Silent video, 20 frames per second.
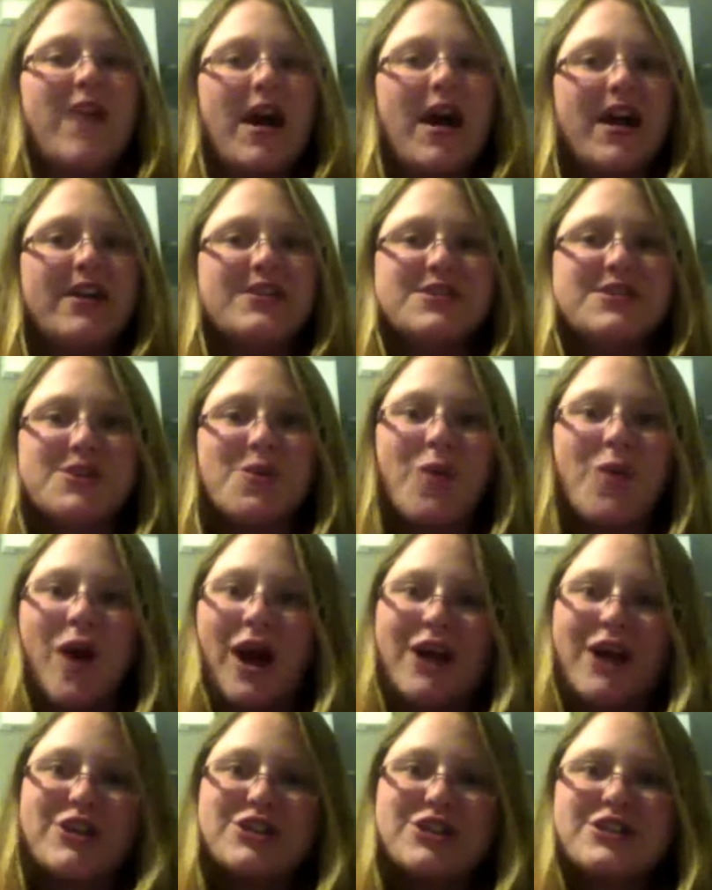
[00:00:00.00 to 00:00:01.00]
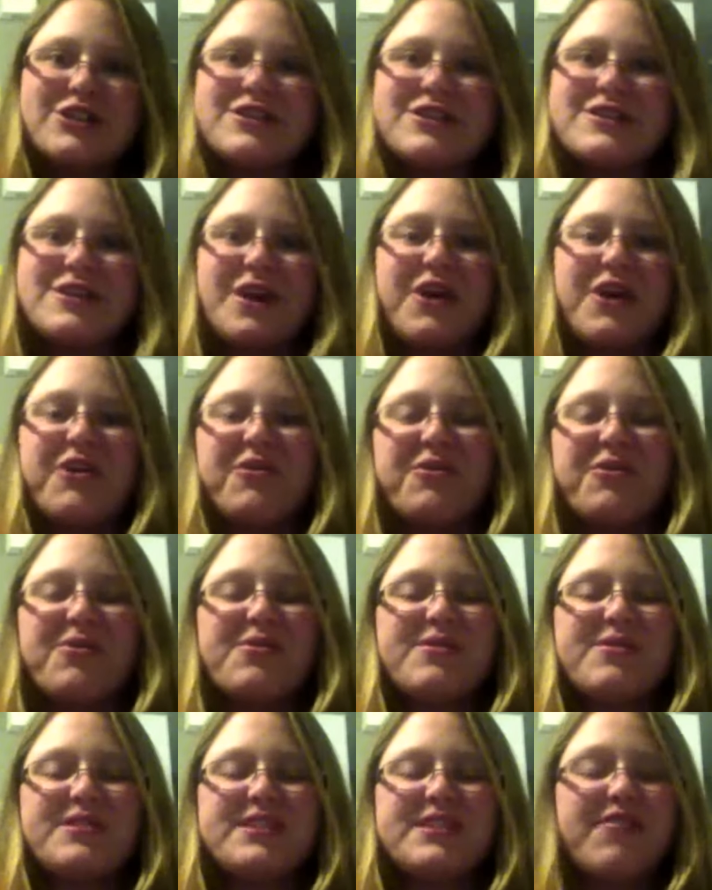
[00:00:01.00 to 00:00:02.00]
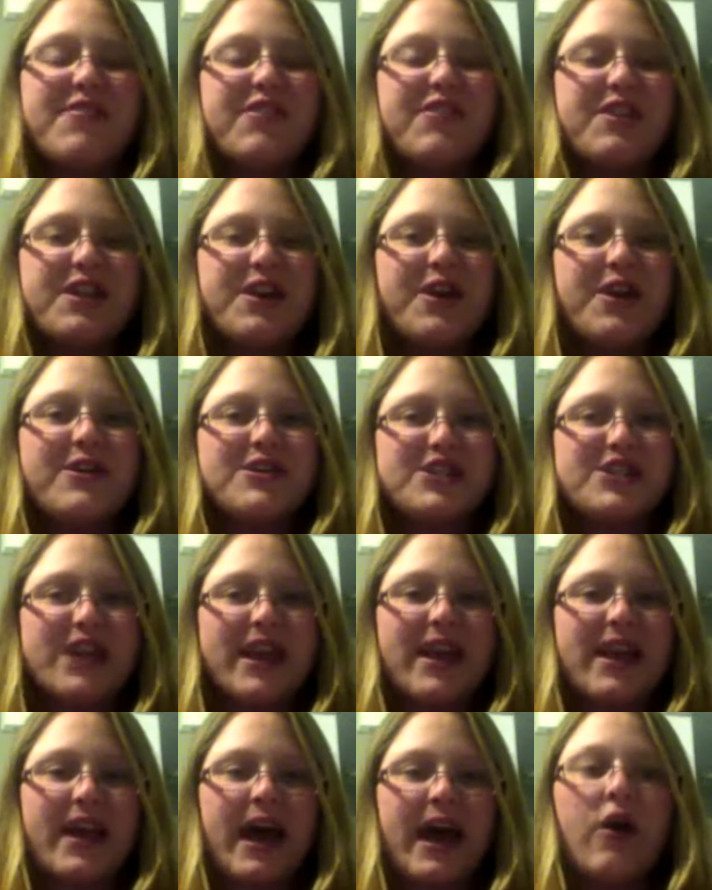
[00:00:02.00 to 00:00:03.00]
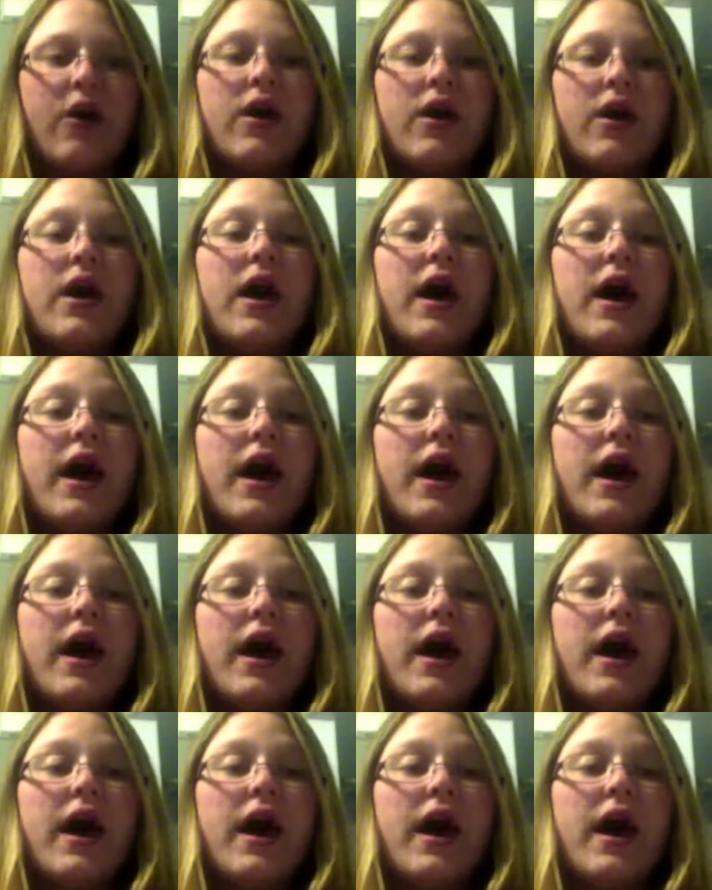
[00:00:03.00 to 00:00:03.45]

fun to watch. So definitely go and check it out.